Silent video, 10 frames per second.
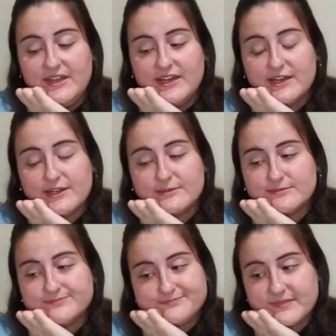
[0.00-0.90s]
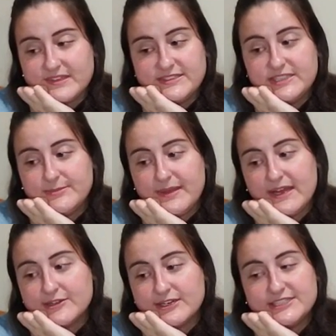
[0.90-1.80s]
It didn't
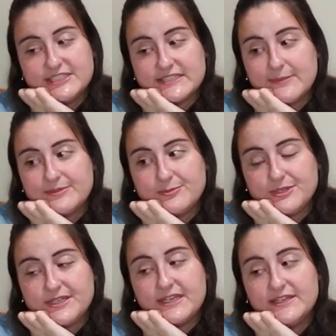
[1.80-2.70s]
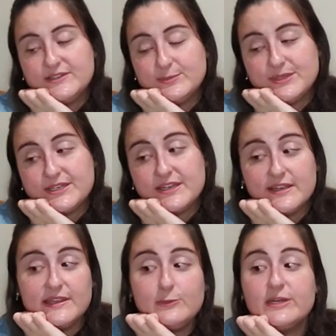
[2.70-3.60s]
matter. I just kept splitting it and splitting it.
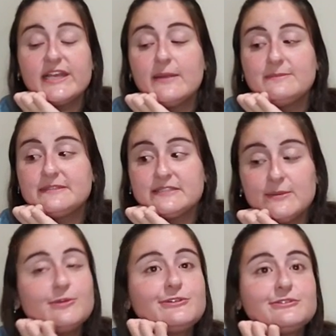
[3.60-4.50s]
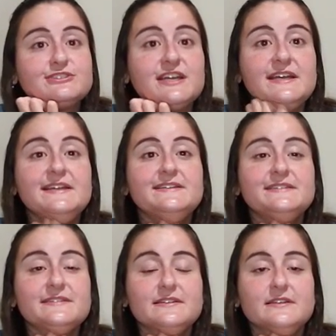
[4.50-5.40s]
And then when it came to the double
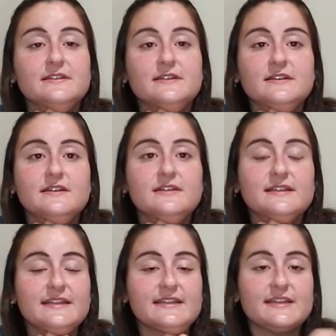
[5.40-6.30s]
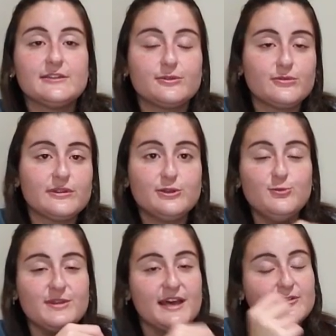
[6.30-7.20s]
crochets, getting it through the
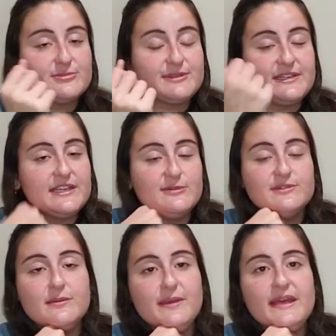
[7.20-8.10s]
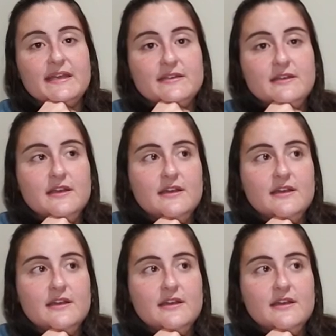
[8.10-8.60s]
loop without splitting it was a pain.